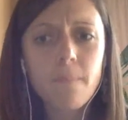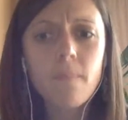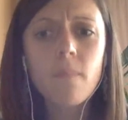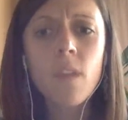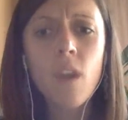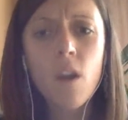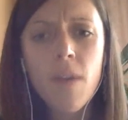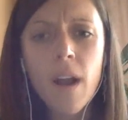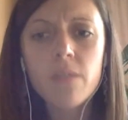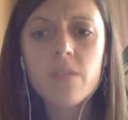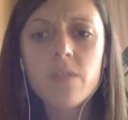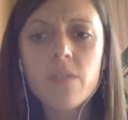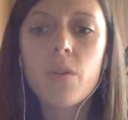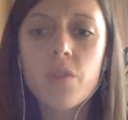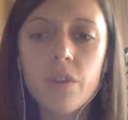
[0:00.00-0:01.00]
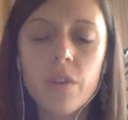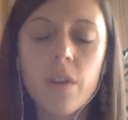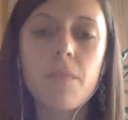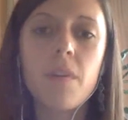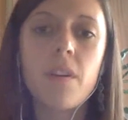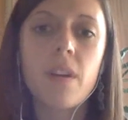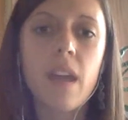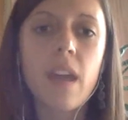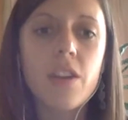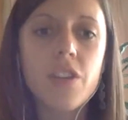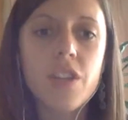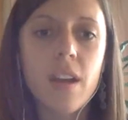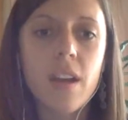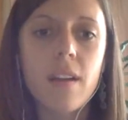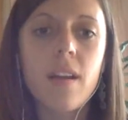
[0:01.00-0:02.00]
around social
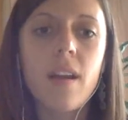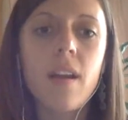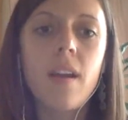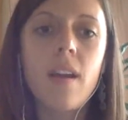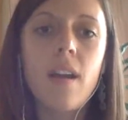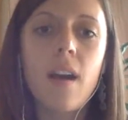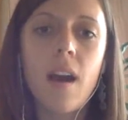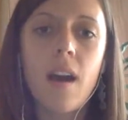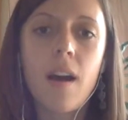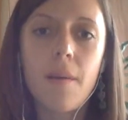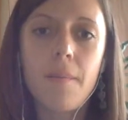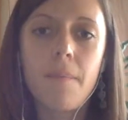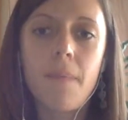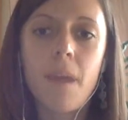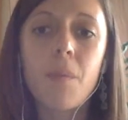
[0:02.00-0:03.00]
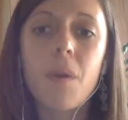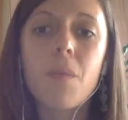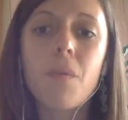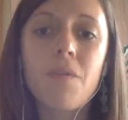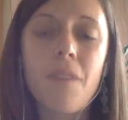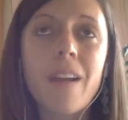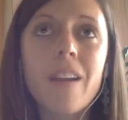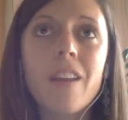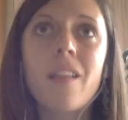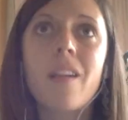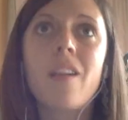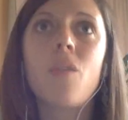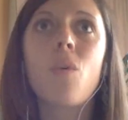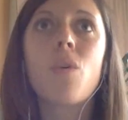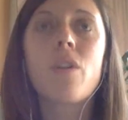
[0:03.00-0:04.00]
communication. And we were finding that
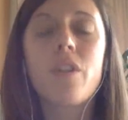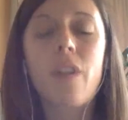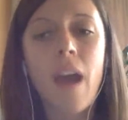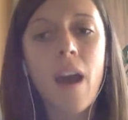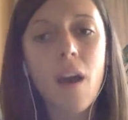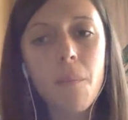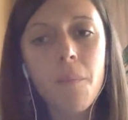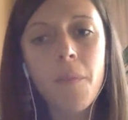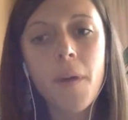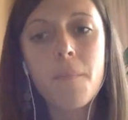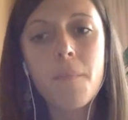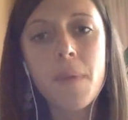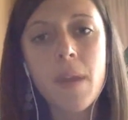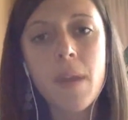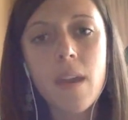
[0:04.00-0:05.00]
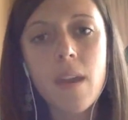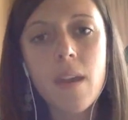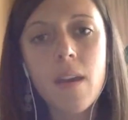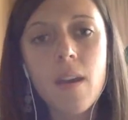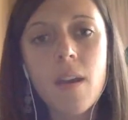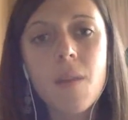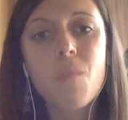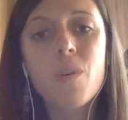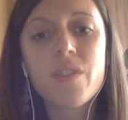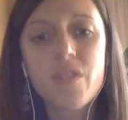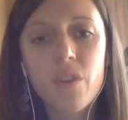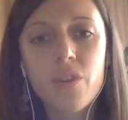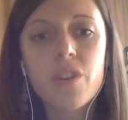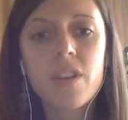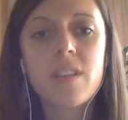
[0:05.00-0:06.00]
in order to help them be more
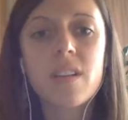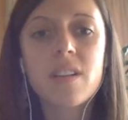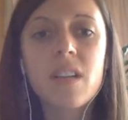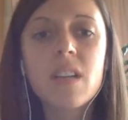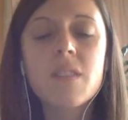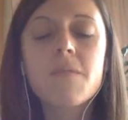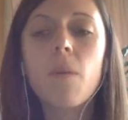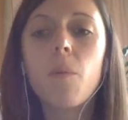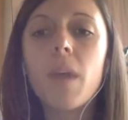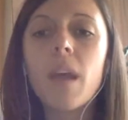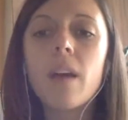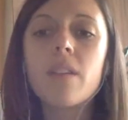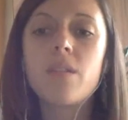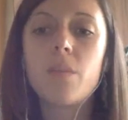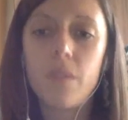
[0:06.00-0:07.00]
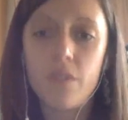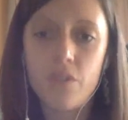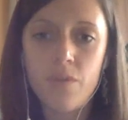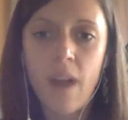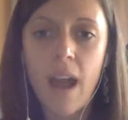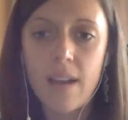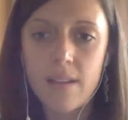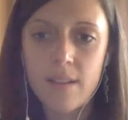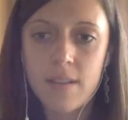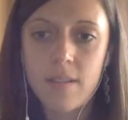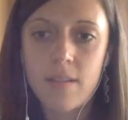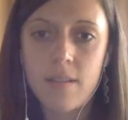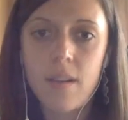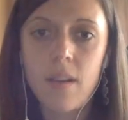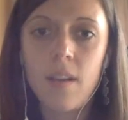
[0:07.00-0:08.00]
socially successful, we had to
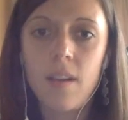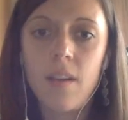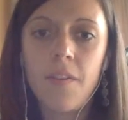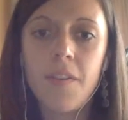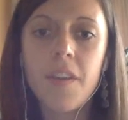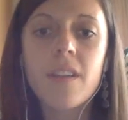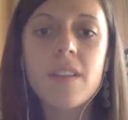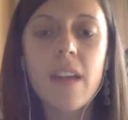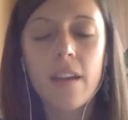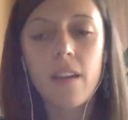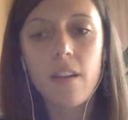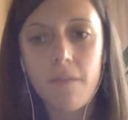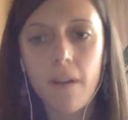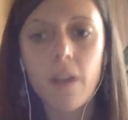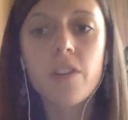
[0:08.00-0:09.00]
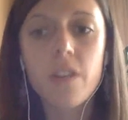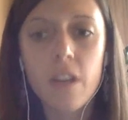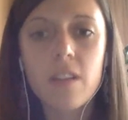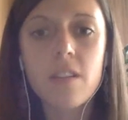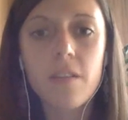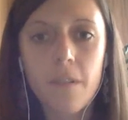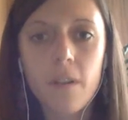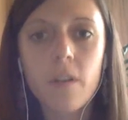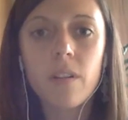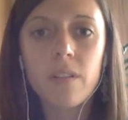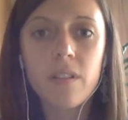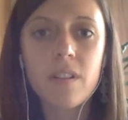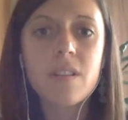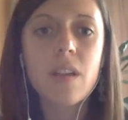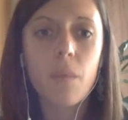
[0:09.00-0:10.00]
address the executive functioning
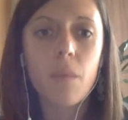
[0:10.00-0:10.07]
difficulties that were